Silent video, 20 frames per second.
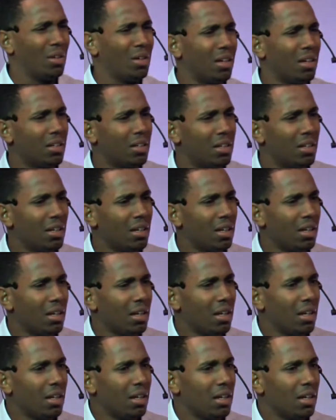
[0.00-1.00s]
her,
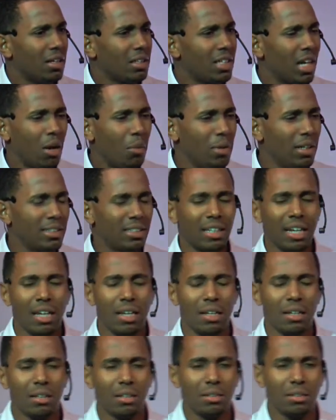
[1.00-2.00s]
she always
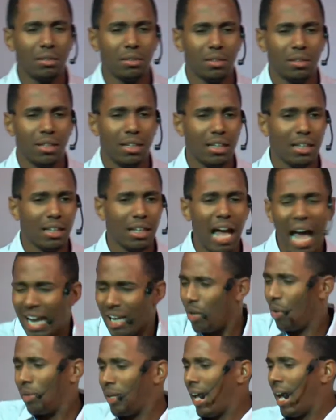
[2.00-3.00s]
say, I
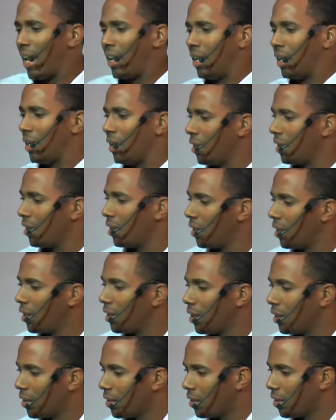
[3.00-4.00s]
know, Daddy.
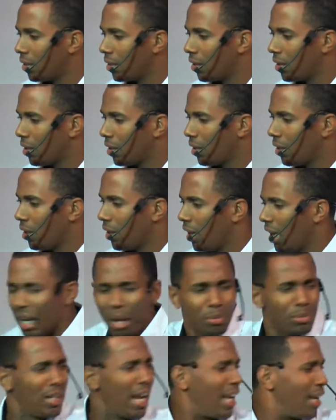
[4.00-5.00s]
And
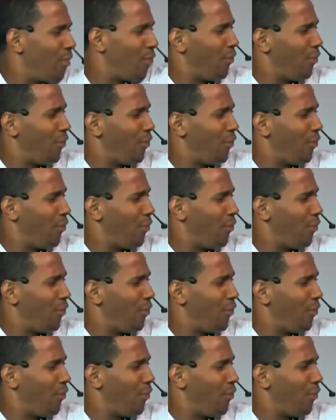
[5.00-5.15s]
I'm trying to